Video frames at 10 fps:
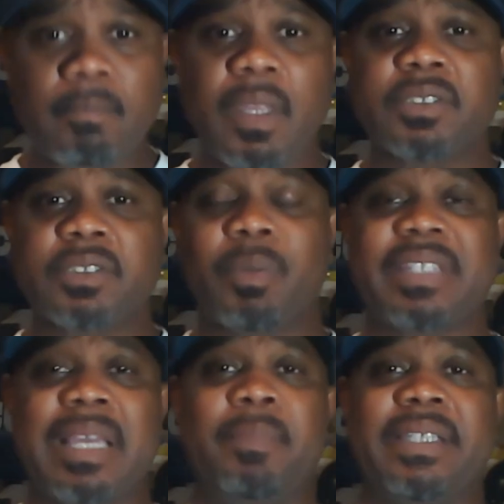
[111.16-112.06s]
So with
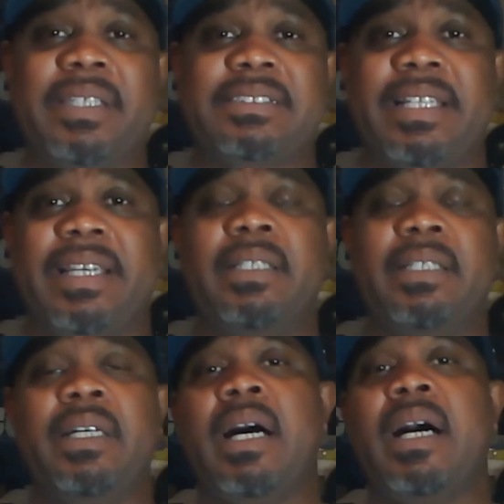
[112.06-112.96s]
that being said,
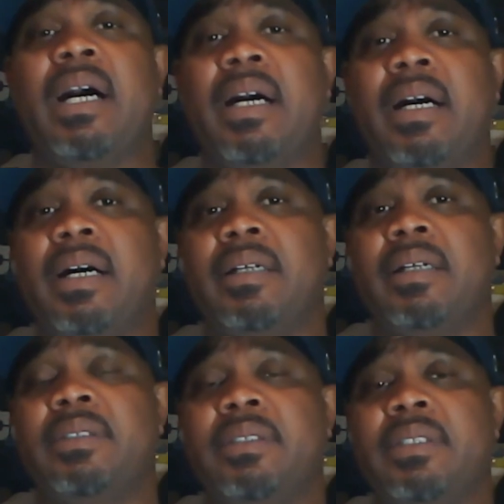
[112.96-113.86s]

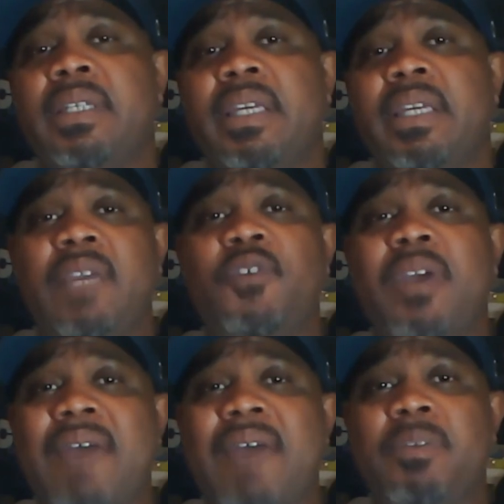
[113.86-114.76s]
if you
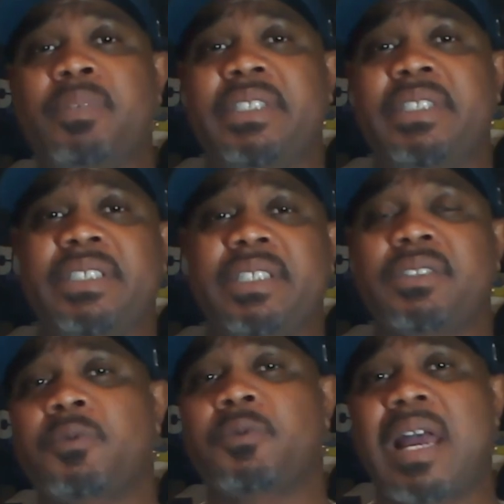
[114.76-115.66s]
haven't, please hit the
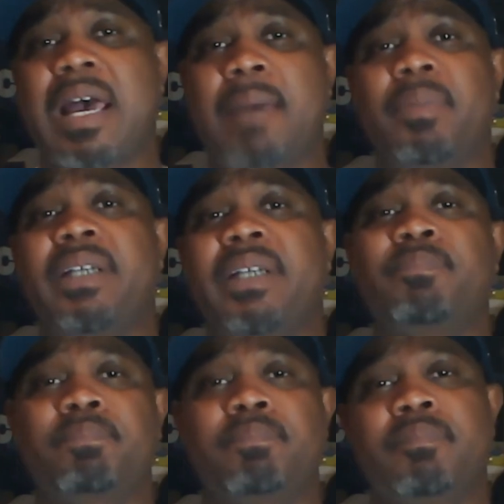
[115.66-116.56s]
subscribe
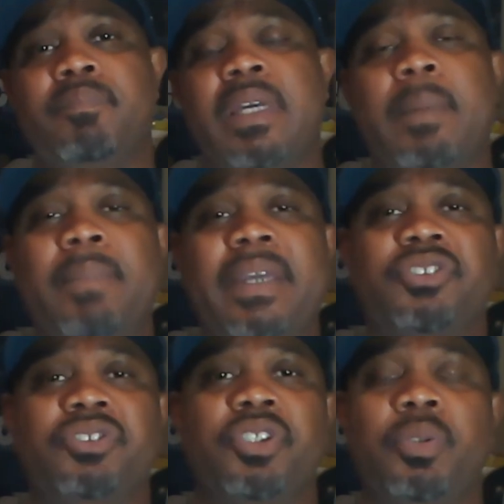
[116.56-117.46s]
button and make
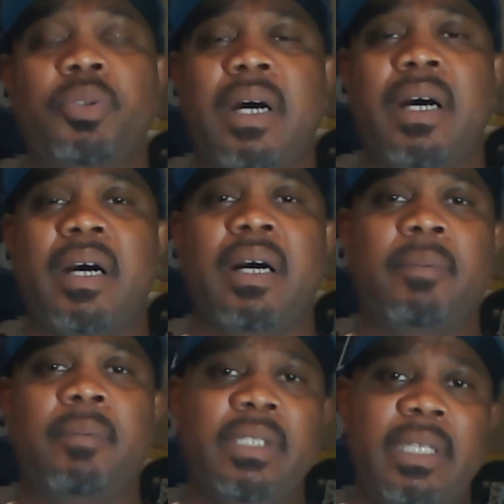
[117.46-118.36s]
sure you
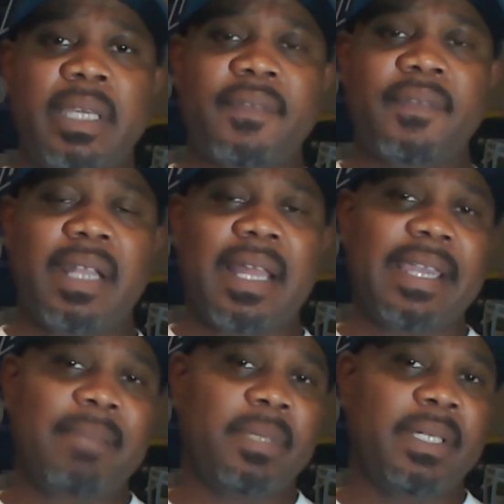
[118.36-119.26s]
hit the
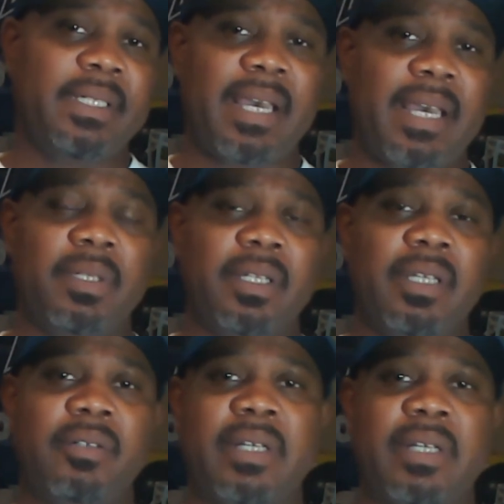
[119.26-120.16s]
like button down
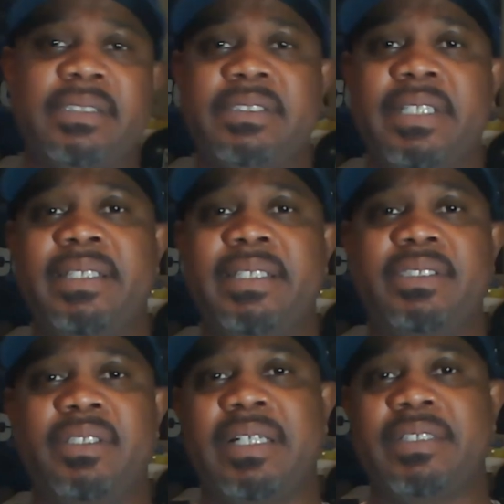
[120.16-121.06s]
below. I understand
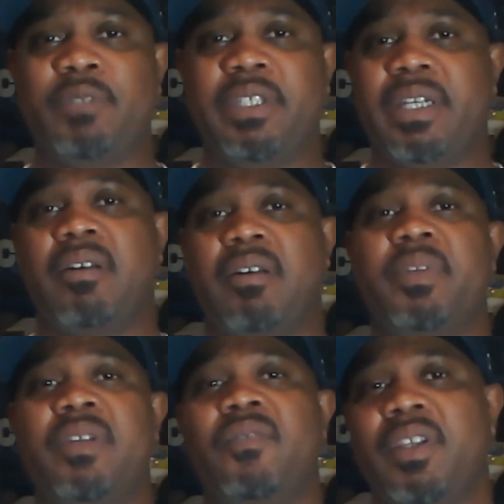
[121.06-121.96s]
that we get caught
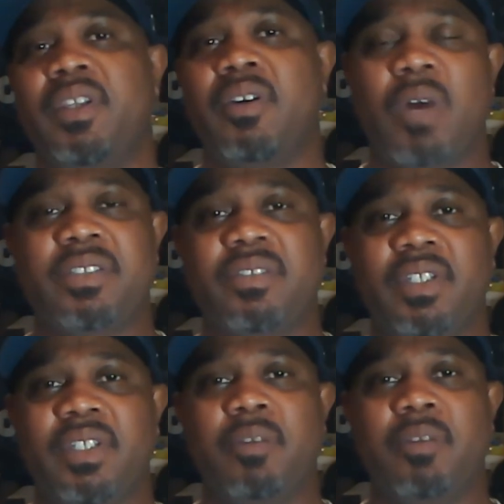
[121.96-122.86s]
up in the video, watching the video,